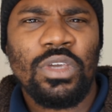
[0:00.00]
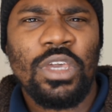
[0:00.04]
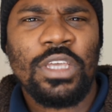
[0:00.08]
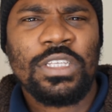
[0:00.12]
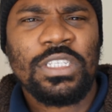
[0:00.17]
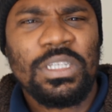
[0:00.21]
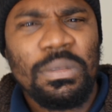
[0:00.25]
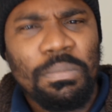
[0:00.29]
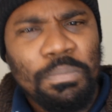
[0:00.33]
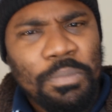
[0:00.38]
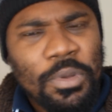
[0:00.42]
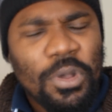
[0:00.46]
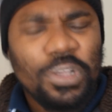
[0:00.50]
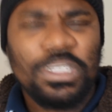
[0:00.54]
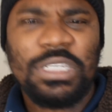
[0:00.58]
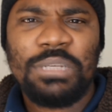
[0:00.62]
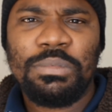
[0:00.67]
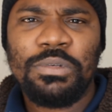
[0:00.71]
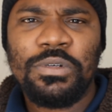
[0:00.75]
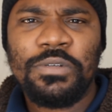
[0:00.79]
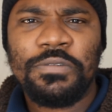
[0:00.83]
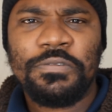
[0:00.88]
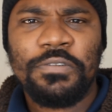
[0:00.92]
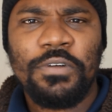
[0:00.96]
It's
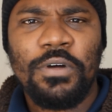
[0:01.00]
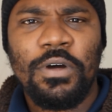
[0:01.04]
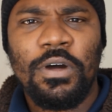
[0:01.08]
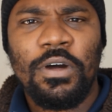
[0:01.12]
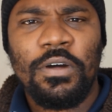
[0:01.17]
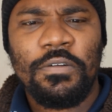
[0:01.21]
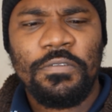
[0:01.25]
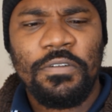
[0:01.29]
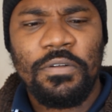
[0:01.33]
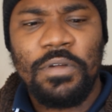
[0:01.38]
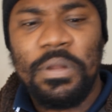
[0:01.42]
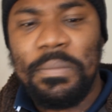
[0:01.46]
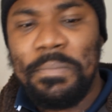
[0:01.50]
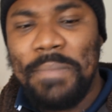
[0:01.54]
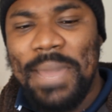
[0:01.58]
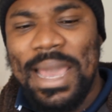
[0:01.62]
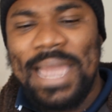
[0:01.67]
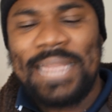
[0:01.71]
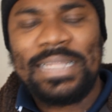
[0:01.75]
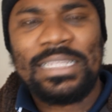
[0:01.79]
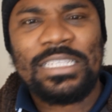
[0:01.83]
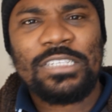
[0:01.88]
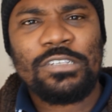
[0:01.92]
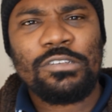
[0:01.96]
impossible for a
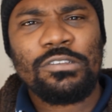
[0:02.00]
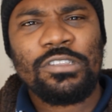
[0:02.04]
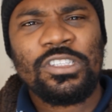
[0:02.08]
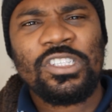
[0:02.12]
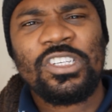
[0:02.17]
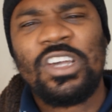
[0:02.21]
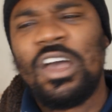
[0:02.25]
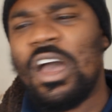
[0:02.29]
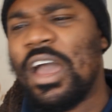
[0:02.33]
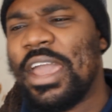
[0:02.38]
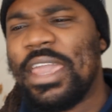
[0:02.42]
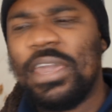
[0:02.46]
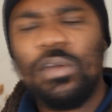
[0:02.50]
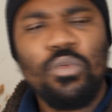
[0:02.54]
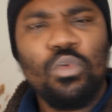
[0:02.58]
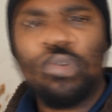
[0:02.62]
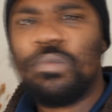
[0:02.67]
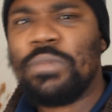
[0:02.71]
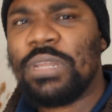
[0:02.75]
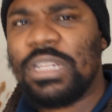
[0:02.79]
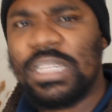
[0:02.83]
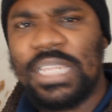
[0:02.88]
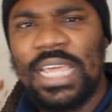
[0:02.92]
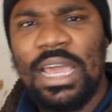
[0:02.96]
man to tie a
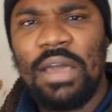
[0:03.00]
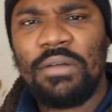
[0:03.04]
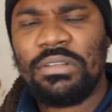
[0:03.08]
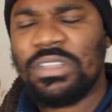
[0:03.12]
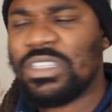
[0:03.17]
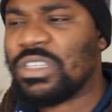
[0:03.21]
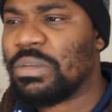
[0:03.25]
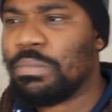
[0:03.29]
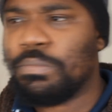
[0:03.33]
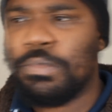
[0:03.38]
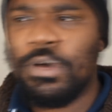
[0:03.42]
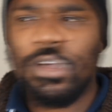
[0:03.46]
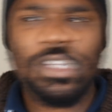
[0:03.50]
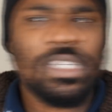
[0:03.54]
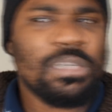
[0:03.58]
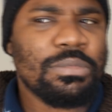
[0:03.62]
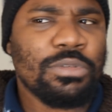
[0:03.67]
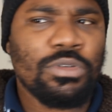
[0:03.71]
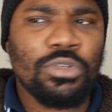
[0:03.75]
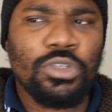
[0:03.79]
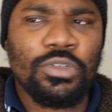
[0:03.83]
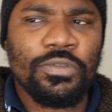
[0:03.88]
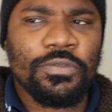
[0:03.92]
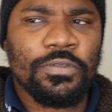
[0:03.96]
woman down. It's
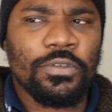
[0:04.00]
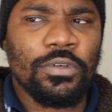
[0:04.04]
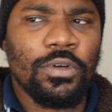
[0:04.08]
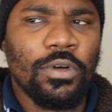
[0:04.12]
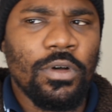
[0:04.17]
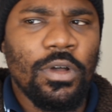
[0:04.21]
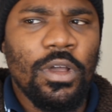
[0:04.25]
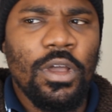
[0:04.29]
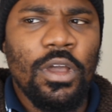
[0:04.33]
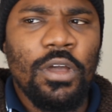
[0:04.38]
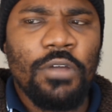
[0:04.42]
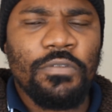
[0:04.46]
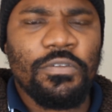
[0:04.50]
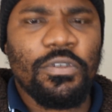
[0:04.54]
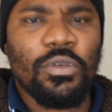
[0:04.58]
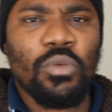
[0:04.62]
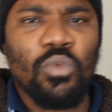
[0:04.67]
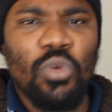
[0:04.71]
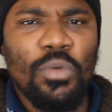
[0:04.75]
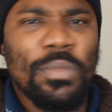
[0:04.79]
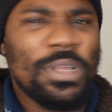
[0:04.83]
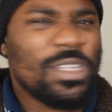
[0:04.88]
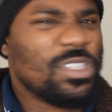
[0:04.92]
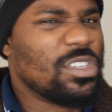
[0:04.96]
impossible for a
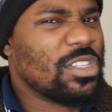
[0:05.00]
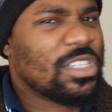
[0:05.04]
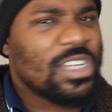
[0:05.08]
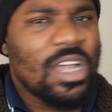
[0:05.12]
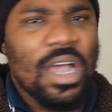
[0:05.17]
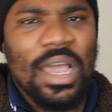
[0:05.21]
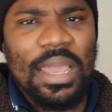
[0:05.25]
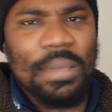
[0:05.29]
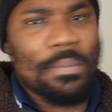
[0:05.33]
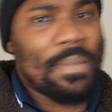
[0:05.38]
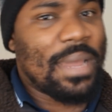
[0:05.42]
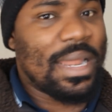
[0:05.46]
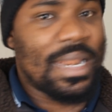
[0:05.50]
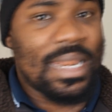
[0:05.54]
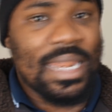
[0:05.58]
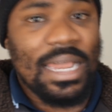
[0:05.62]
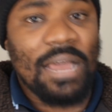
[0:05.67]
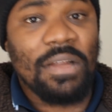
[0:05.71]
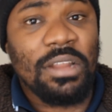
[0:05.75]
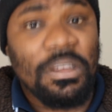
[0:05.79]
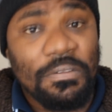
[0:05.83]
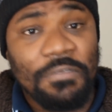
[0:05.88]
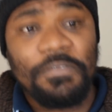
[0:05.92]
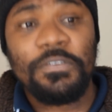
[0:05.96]
woman to tie a man
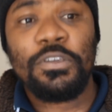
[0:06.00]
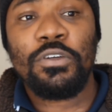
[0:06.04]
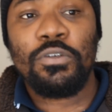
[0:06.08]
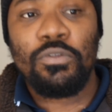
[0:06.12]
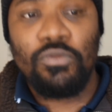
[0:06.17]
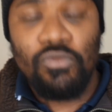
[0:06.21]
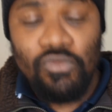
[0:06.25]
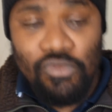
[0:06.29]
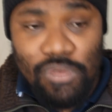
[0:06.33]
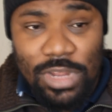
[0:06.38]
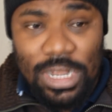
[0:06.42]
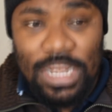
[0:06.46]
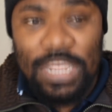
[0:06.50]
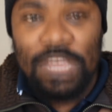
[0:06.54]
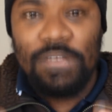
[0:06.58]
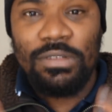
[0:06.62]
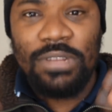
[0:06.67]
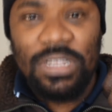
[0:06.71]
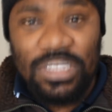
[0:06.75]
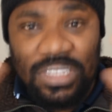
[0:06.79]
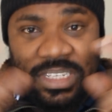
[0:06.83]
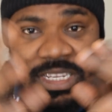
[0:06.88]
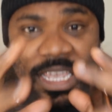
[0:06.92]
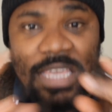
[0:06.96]
down. If you're really
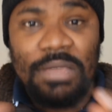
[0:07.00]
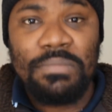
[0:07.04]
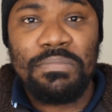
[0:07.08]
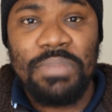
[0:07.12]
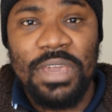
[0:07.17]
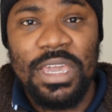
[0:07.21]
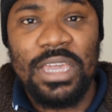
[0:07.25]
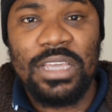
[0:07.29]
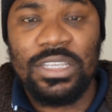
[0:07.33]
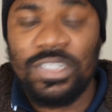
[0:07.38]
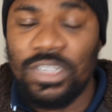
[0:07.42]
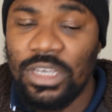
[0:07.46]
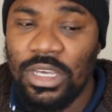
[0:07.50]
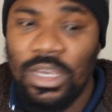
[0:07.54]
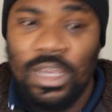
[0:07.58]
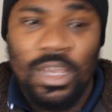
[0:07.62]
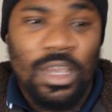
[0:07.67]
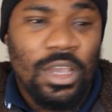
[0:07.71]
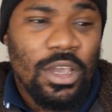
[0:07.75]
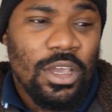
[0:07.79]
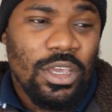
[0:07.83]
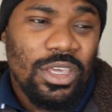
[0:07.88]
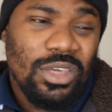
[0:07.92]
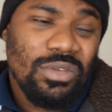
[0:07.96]
on the same page,
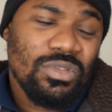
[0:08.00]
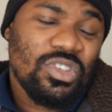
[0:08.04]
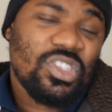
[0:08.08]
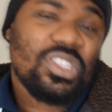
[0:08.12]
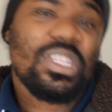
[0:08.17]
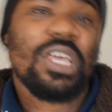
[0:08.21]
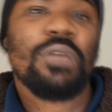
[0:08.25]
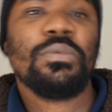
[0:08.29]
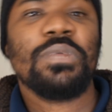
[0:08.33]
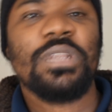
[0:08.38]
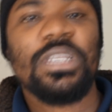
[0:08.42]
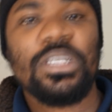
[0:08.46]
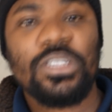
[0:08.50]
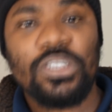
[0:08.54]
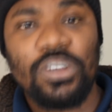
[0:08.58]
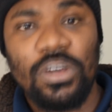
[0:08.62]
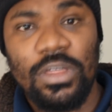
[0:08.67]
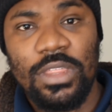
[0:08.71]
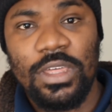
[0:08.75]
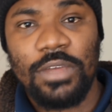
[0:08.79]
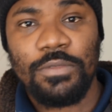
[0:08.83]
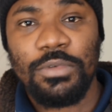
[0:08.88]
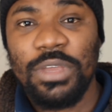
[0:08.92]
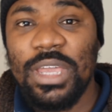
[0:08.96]
you stay with each
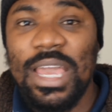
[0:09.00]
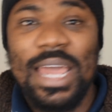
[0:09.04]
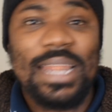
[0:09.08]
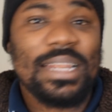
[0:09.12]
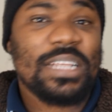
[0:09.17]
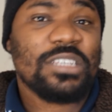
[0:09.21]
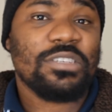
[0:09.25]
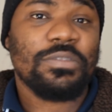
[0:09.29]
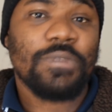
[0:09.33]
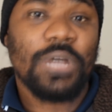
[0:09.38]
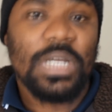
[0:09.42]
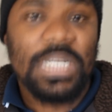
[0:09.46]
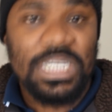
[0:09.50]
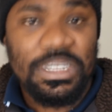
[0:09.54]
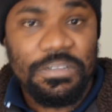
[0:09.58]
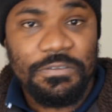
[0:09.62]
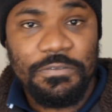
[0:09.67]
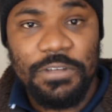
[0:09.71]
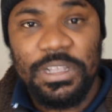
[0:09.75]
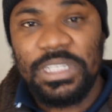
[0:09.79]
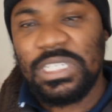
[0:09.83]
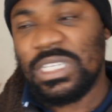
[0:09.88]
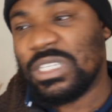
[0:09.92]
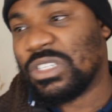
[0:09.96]
other, regardless of our
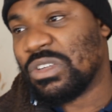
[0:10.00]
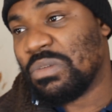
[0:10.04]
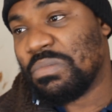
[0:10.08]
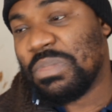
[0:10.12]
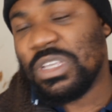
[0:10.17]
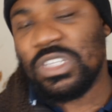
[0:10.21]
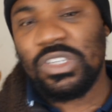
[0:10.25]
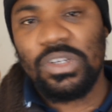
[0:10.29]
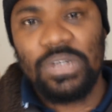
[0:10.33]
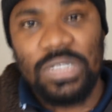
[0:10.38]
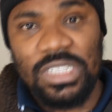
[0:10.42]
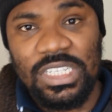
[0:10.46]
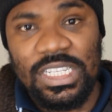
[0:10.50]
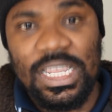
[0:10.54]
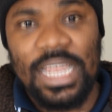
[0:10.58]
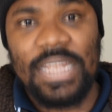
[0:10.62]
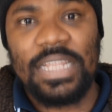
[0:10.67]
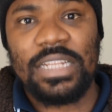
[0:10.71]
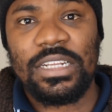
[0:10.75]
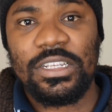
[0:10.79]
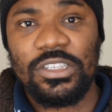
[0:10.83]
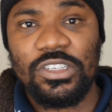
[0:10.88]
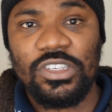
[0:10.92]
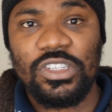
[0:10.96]
differences or
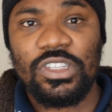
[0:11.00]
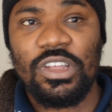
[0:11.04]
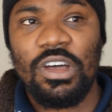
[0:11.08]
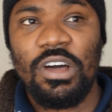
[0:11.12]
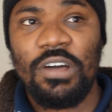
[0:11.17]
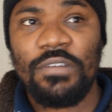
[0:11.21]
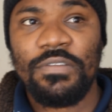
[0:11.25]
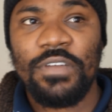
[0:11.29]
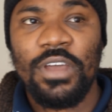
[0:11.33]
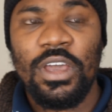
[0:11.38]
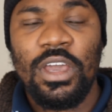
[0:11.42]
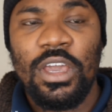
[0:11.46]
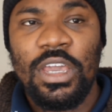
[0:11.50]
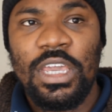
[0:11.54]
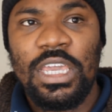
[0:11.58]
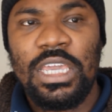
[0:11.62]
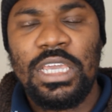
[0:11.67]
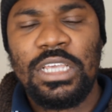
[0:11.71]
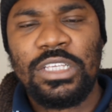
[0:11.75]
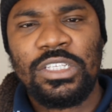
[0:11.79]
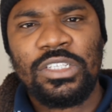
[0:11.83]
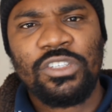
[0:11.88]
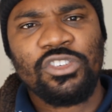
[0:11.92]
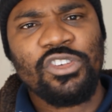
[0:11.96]
misunderstanding and stuff.
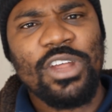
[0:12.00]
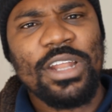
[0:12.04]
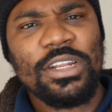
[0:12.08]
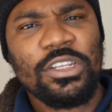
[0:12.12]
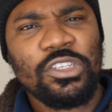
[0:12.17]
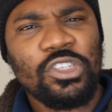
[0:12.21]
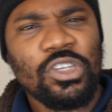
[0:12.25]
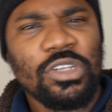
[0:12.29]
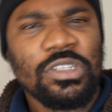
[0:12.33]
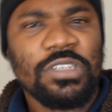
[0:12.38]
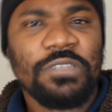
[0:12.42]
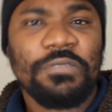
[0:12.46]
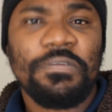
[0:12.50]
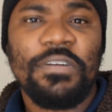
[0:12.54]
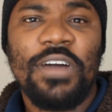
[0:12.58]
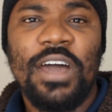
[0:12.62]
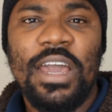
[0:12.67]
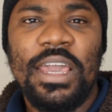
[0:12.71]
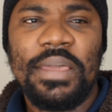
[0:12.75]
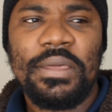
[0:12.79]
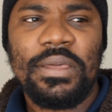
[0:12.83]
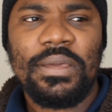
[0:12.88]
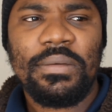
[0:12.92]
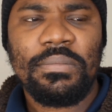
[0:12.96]
He's trying to
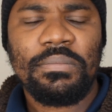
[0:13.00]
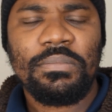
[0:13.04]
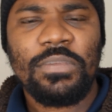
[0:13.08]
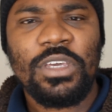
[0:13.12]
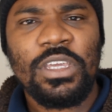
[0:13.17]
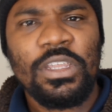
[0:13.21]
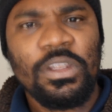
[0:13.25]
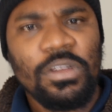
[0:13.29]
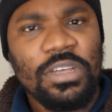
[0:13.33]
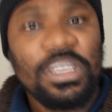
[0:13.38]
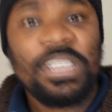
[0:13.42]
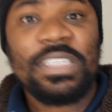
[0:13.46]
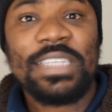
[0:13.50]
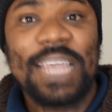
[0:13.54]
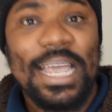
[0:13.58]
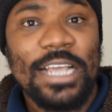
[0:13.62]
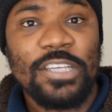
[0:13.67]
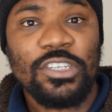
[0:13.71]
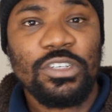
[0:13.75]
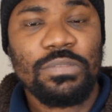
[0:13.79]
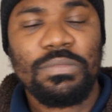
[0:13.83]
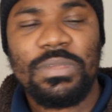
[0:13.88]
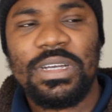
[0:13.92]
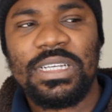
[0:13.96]
justify, you know, his
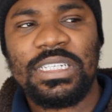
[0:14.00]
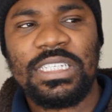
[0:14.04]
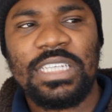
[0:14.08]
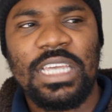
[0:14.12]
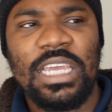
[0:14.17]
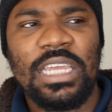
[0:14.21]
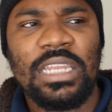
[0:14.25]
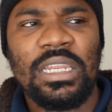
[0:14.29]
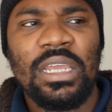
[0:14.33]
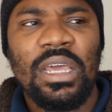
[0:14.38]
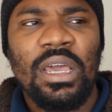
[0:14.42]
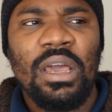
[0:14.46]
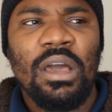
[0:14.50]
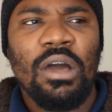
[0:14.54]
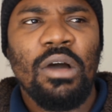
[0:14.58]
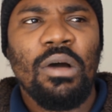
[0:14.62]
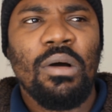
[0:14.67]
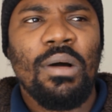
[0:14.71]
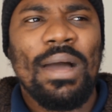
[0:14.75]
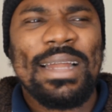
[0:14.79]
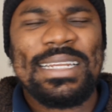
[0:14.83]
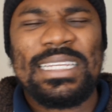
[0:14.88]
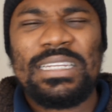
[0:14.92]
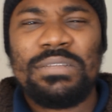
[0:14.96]
action by saying,
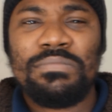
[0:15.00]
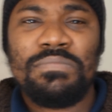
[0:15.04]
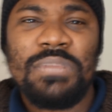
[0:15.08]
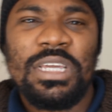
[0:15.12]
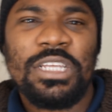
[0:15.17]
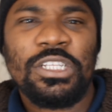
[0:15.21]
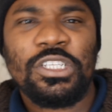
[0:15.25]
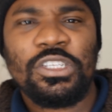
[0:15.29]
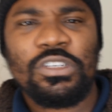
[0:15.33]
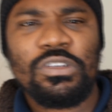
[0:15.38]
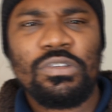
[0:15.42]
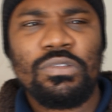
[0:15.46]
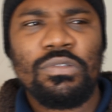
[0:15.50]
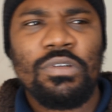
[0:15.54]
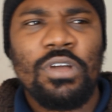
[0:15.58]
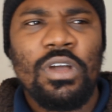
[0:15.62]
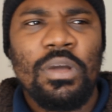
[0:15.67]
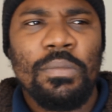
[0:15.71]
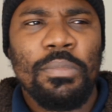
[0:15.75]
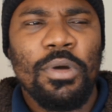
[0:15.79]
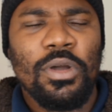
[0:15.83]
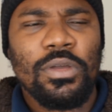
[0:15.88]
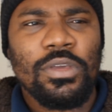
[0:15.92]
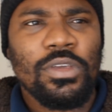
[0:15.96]
oh, I didn't mean to.
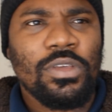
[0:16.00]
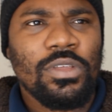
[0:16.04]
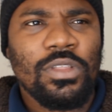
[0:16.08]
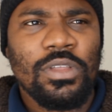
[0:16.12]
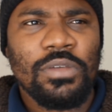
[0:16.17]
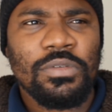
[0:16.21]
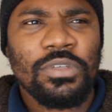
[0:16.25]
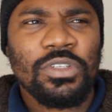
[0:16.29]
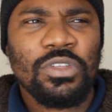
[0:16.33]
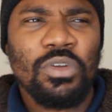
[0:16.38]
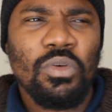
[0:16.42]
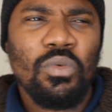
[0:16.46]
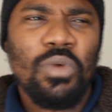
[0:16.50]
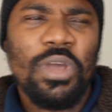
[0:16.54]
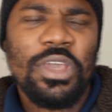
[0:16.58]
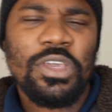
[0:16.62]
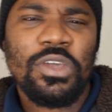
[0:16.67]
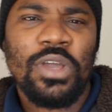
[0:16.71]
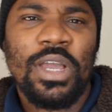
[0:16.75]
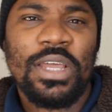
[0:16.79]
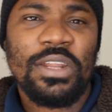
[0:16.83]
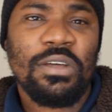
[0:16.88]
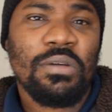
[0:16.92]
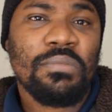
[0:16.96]
But there's no way
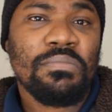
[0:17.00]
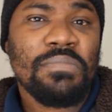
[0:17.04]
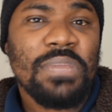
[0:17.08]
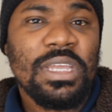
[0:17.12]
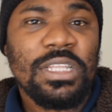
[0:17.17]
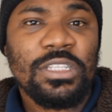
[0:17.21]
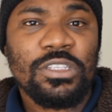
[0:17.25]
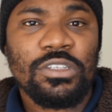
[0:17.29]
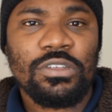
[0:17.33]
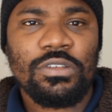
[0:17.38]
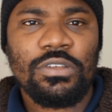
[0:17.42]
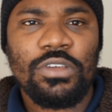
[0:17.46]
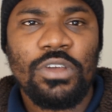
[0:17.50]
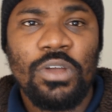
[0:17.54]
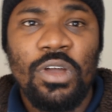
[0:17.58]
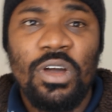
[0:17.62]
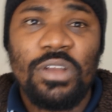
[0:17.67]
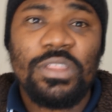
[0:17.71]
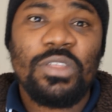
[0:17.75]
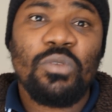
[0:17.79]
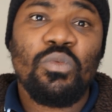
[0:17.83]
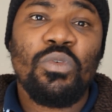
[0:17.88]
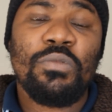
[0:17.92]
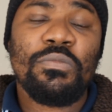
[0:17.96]
you cannot mean to. You
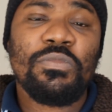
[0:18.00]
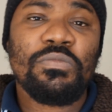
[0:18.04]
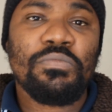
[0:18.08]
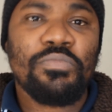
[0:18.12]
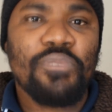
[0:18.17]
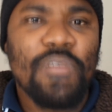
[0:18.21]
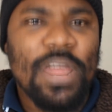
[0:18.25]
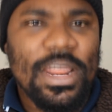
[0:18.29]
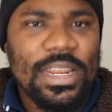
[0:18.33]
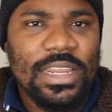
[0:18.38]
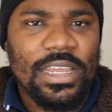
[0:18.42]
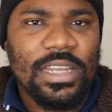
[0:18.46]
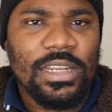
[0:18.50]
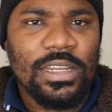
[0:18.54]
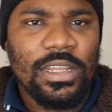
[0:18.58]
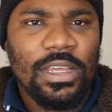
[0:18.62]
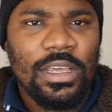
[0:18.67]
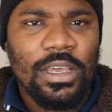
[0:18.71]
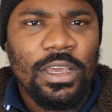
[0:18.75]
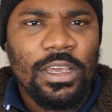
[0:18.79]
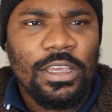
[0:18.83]
got the woman pregnant.